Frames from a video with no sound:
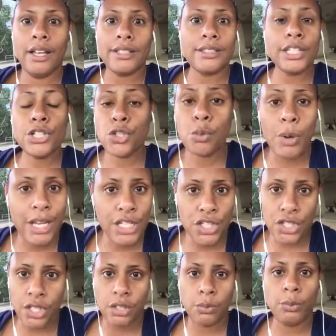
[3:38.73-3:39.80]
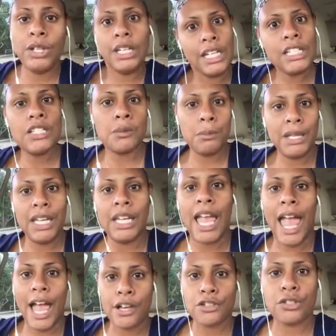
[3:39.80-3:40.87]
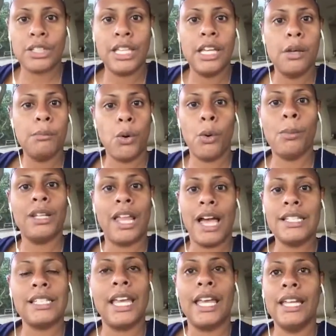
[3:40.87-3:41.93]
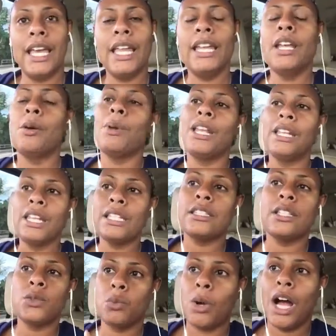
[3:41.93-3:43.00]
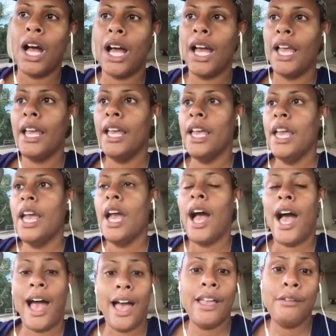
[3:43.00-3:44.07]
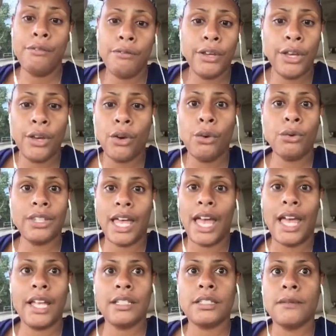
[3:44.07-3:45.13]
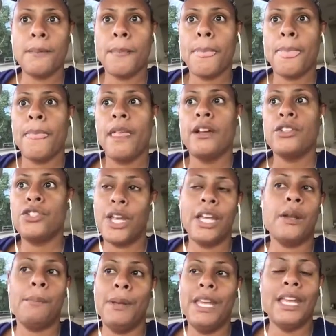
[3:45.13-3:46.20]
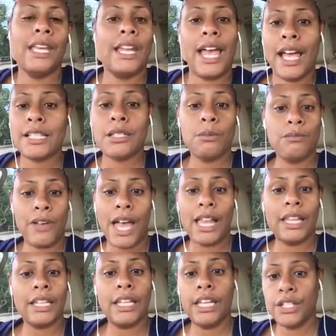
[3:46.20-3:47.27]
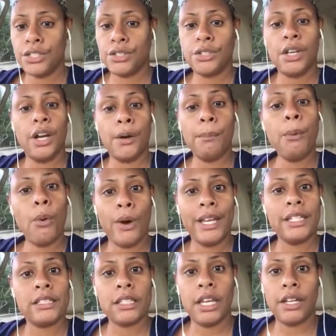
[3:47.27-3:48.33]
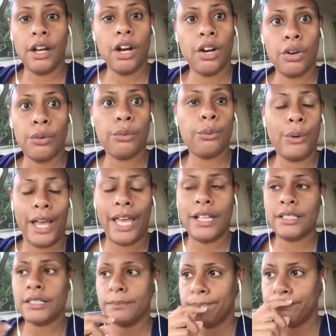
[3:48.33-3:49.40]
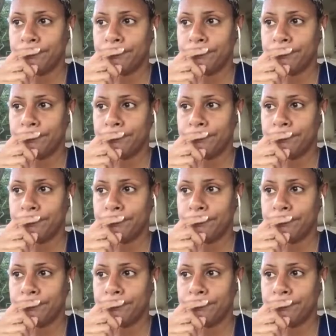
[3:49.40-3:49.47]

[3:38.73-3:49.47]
situation. We need to be actually immobilizing and hitting him. And this is why I feel that Jada Pinkett has some valid points in her rants.